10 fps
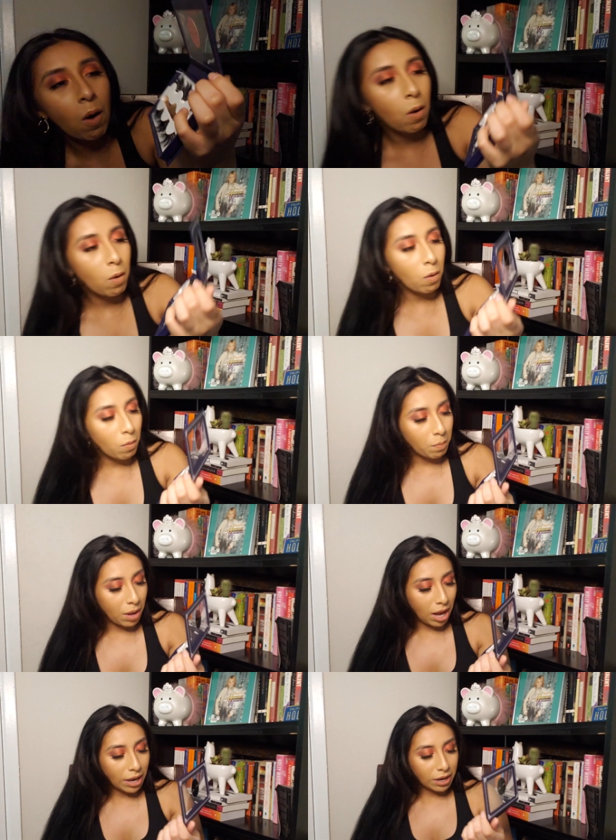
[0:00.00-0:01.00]
Oh
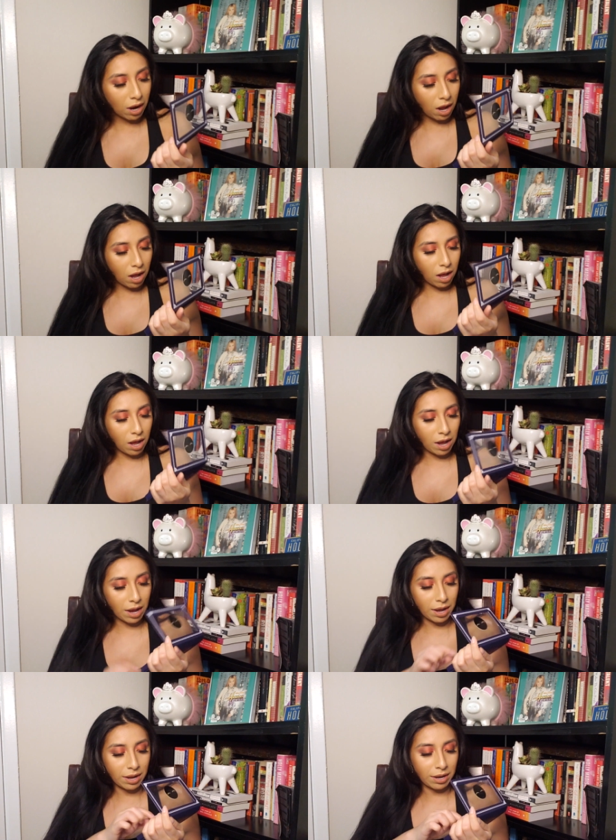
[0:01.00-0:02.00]
my
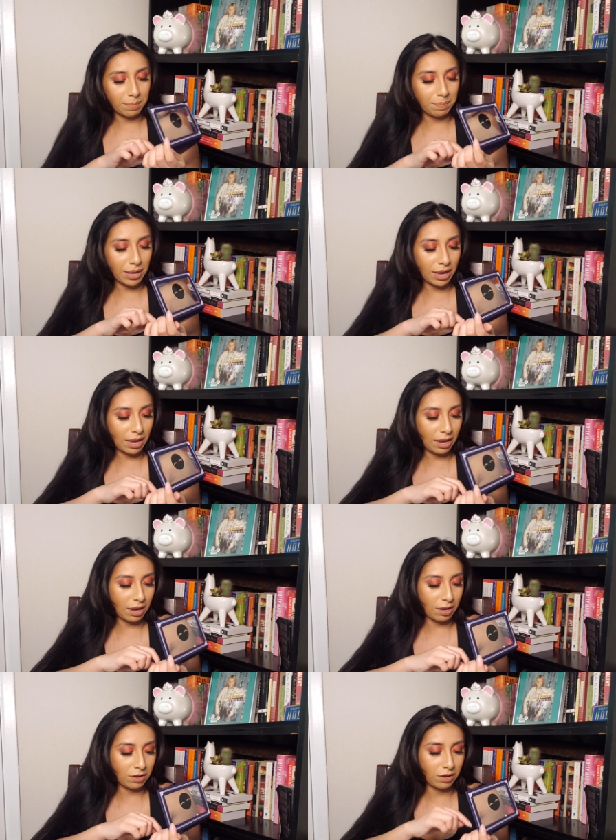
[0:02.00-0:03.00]
God,
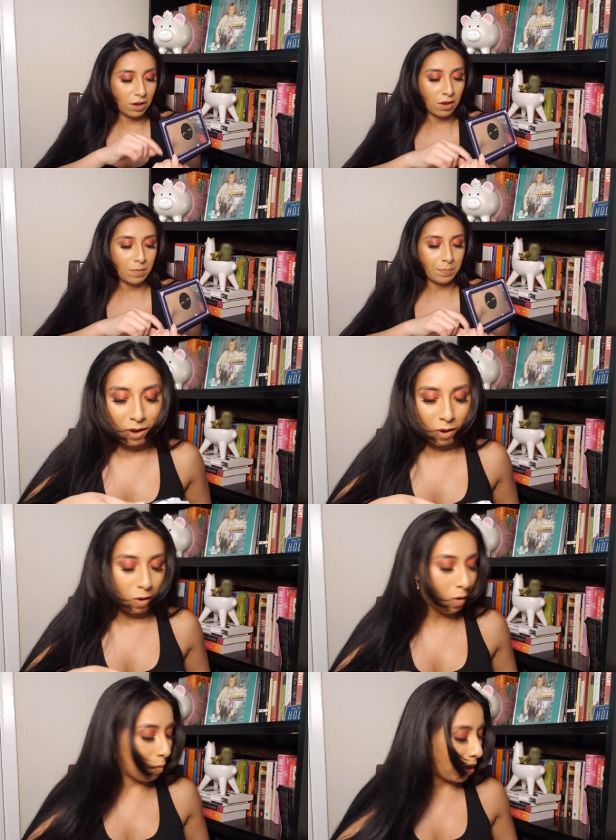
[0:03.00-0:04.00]
bitch.
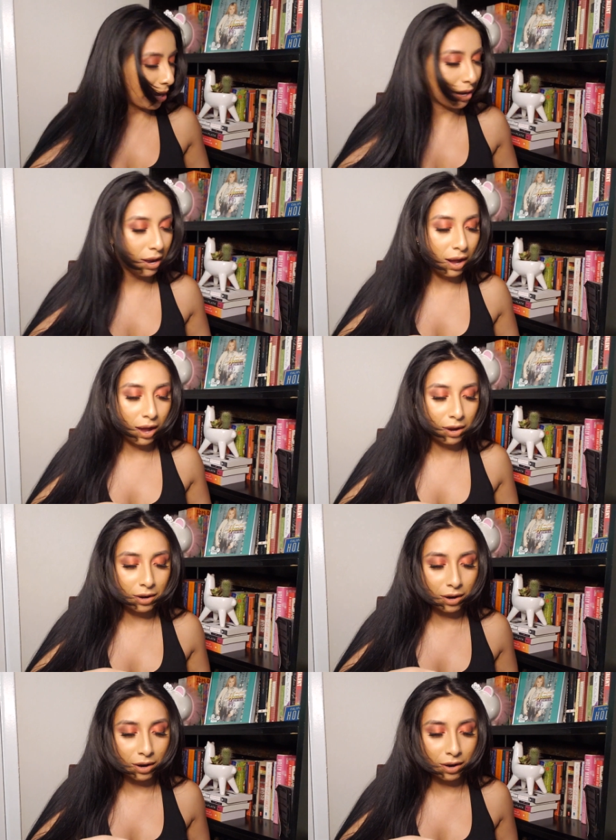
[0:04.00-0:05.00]
Oh my
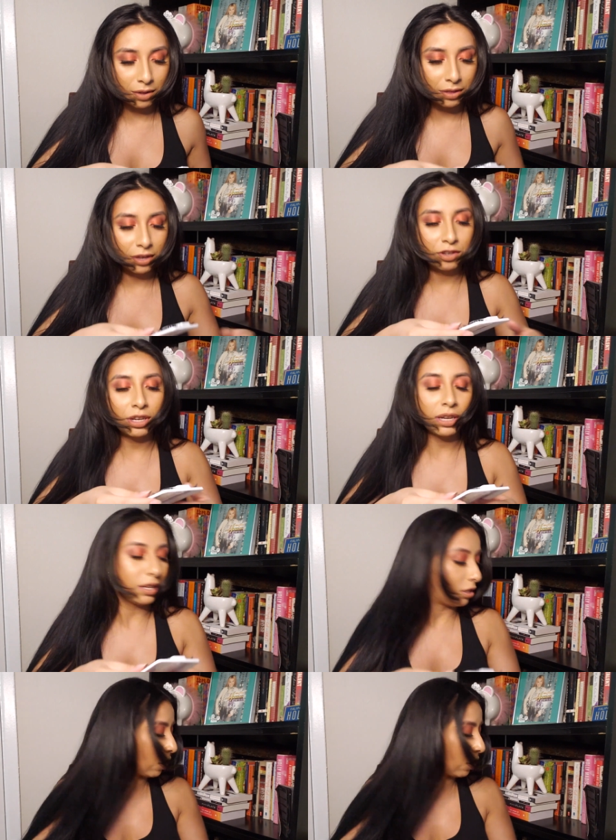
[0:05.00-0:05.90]
God, girl. This shit is